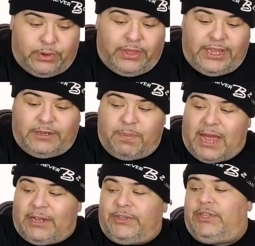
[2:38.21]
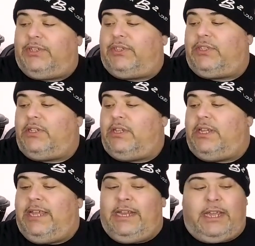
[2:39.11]
of these boxes
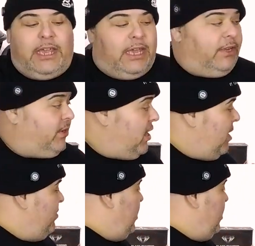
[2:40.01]
in a case. I'm